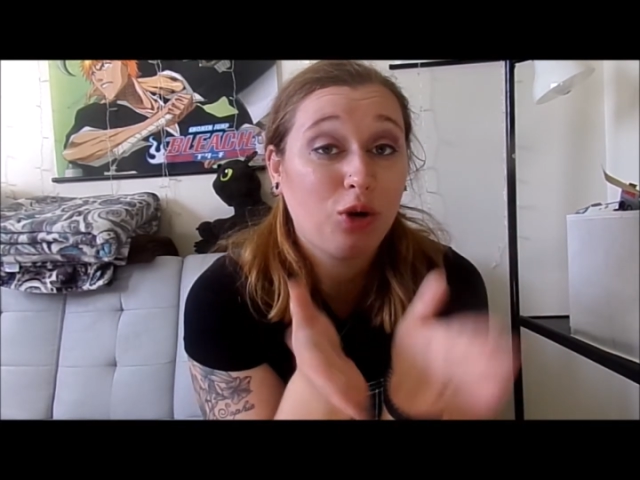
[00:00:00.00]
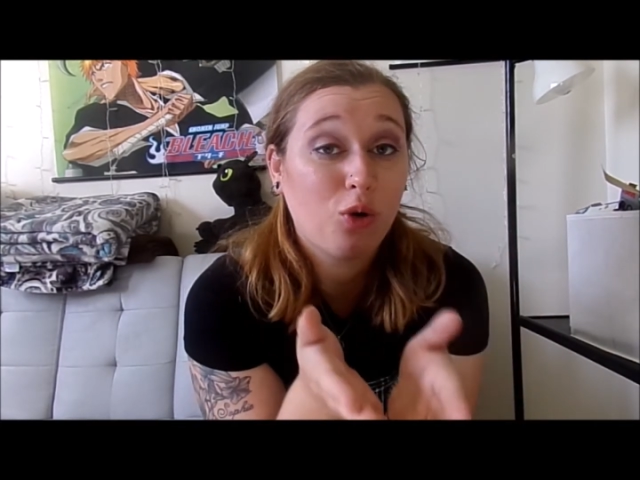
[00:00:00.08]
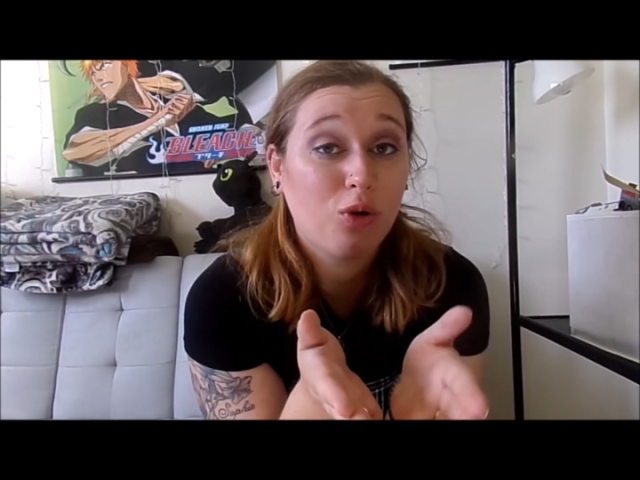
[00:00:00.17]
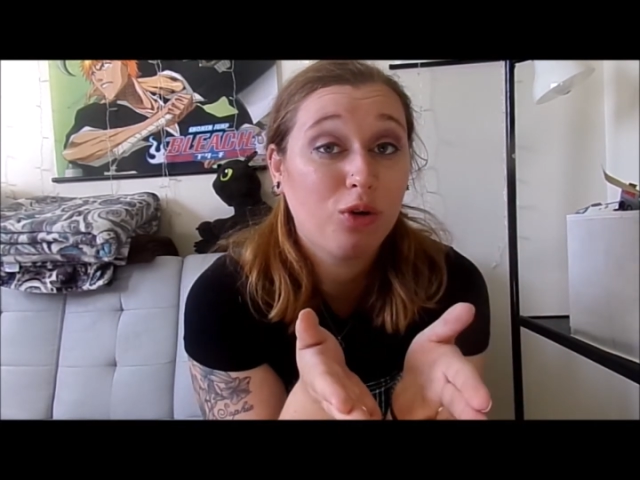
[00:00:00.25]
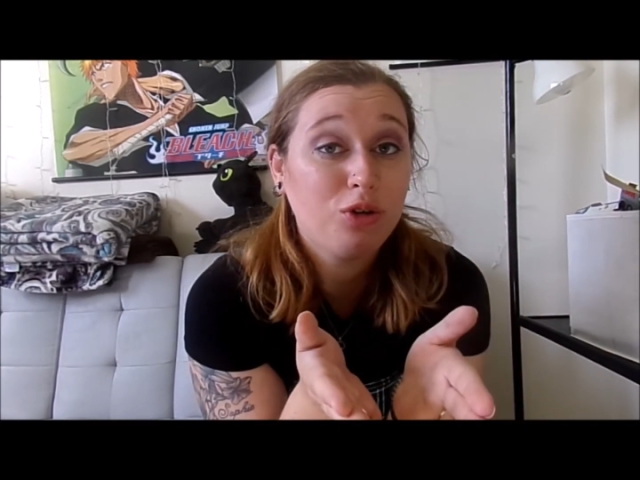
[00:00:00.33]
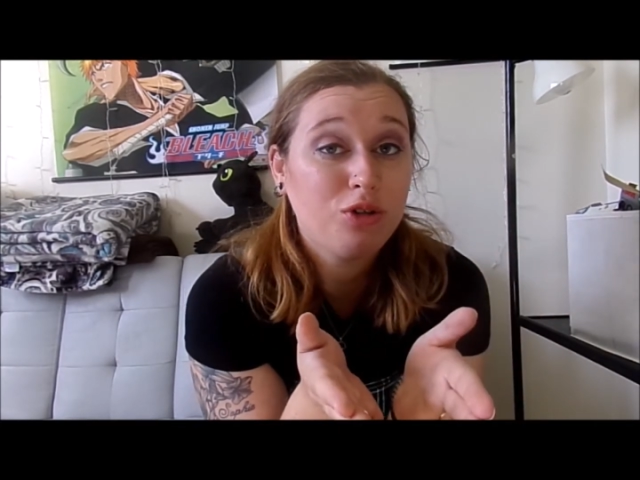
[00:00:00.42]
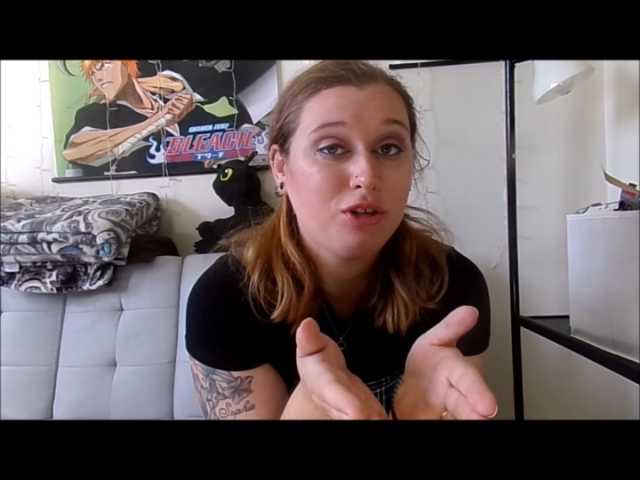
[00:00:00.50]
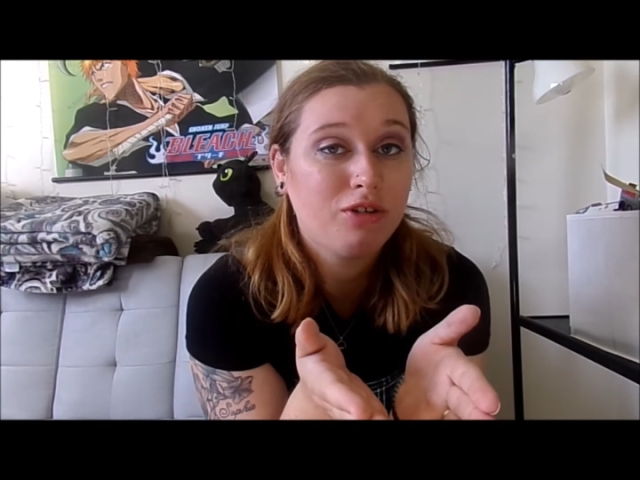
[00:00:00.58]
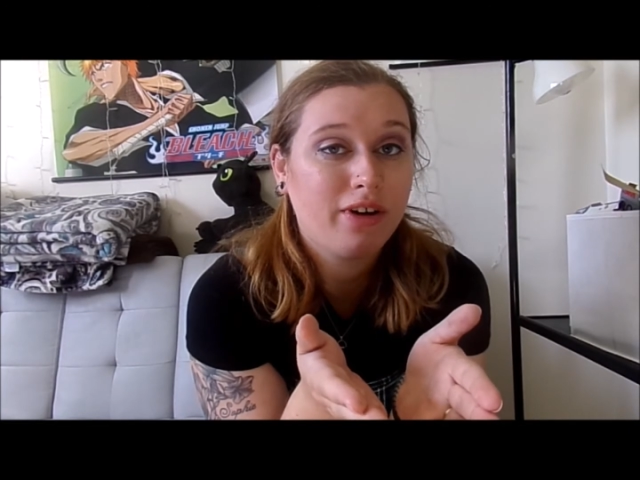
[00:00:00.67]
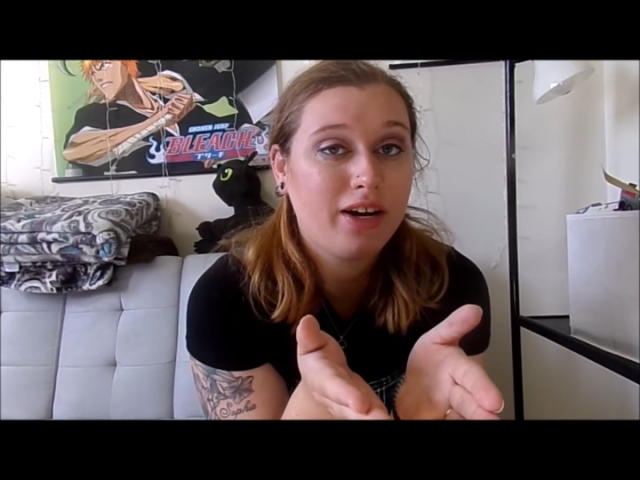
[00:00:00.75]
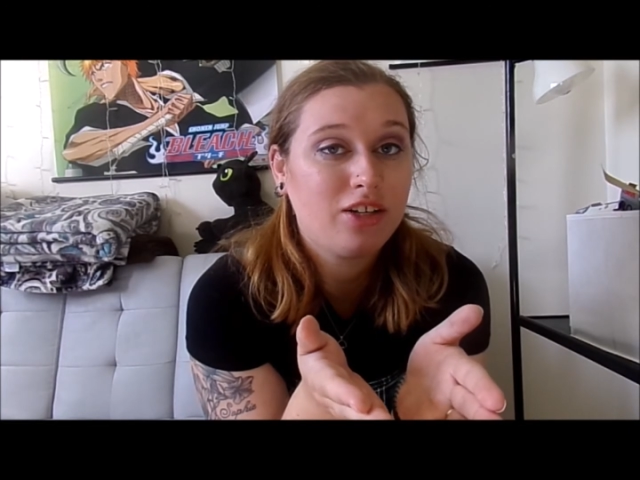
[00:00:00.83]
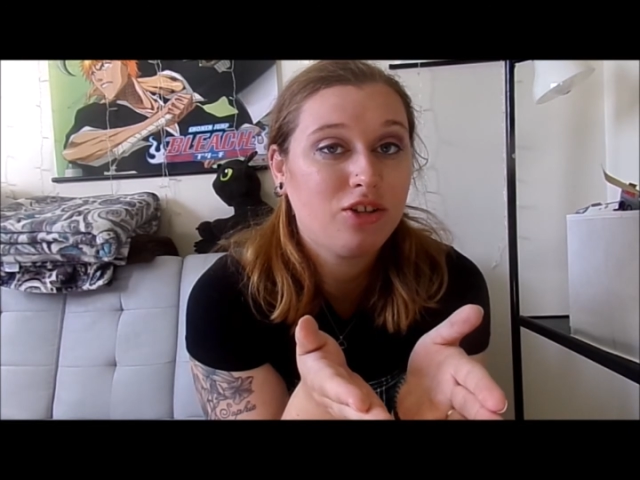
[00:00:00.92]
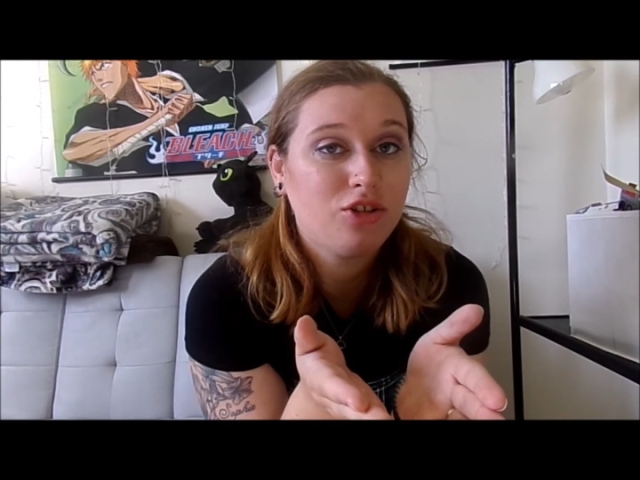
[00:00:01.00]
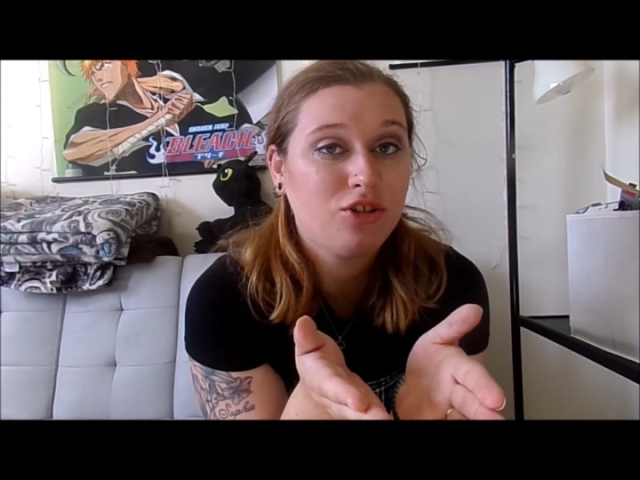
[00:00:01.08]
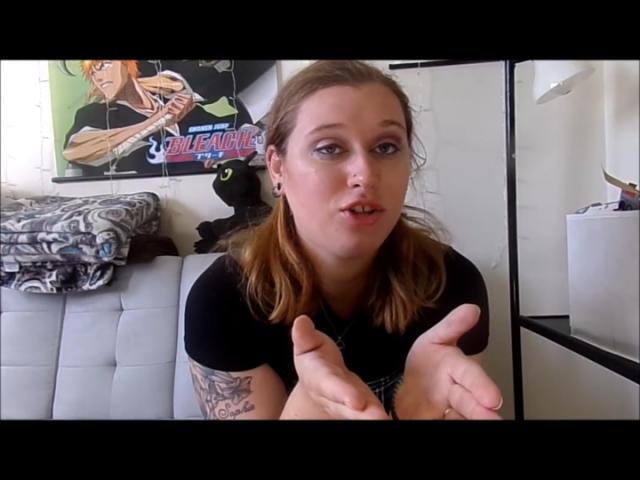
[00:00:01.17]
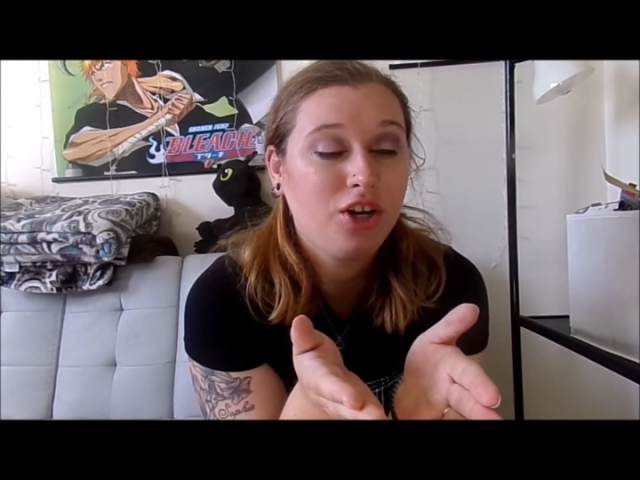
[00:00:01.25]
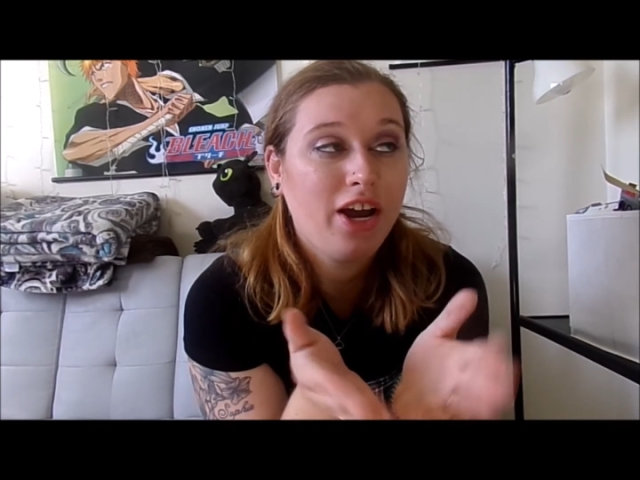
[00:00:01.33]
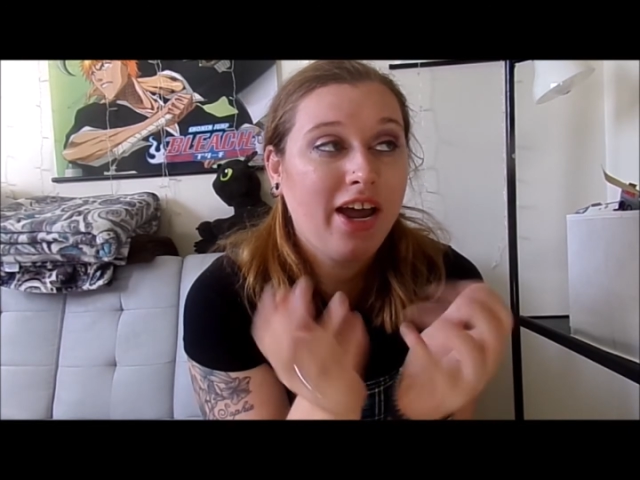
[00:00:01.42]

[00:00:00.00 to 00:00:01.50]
oral syringe